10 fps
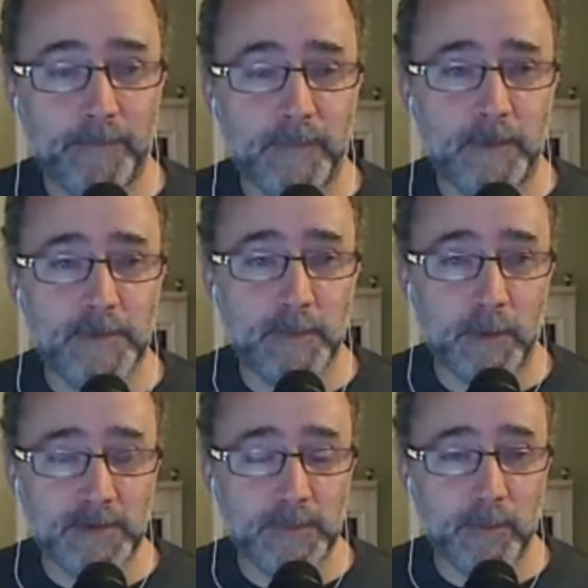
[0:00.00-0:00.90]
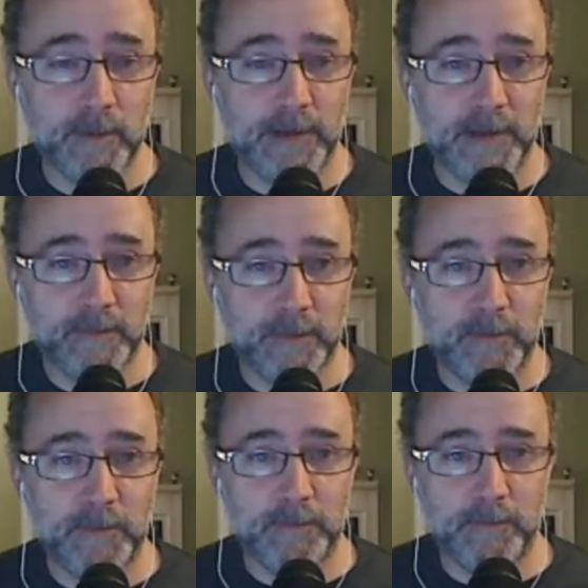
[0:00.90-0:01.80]
to Baltimore, and it
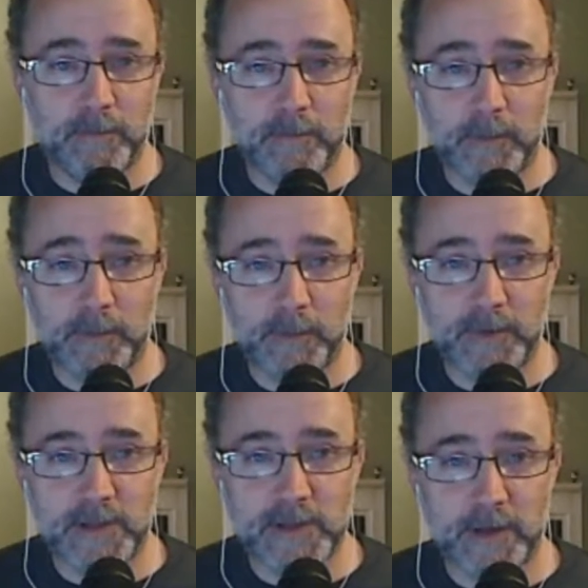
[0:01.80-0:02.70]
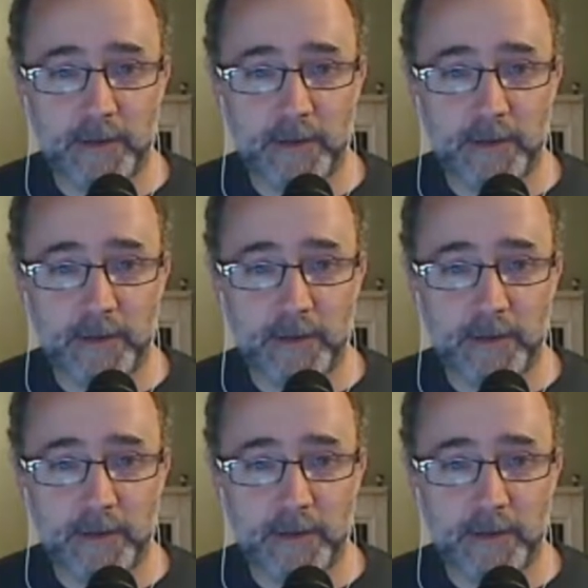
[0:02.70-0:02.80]
probably won't get shot.